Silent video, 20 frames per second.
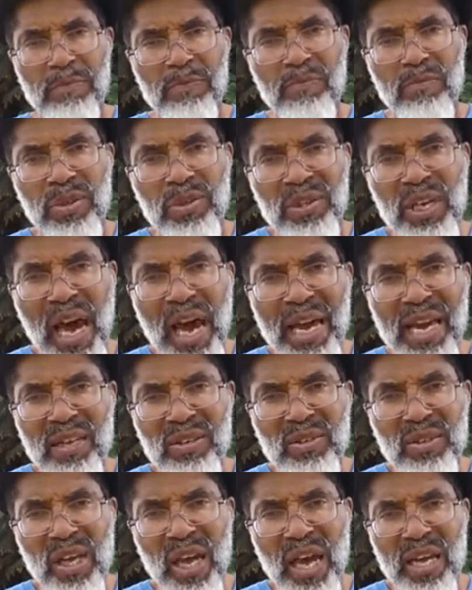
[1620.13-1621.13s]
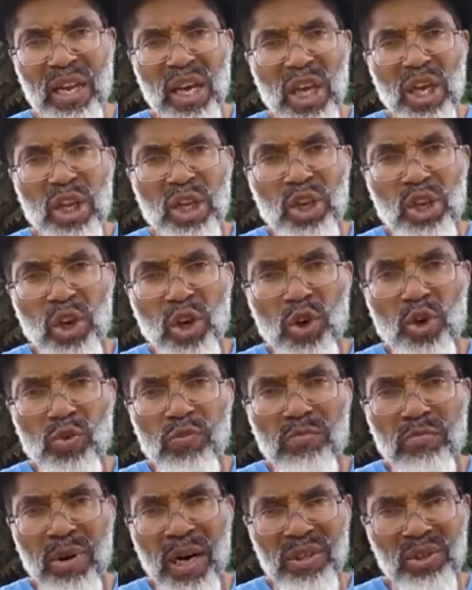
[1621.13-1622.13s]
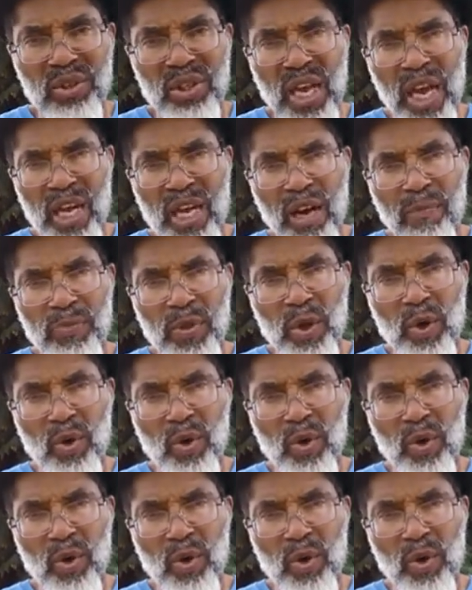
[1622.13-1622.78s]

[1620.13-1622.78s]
Messiah said you must take up the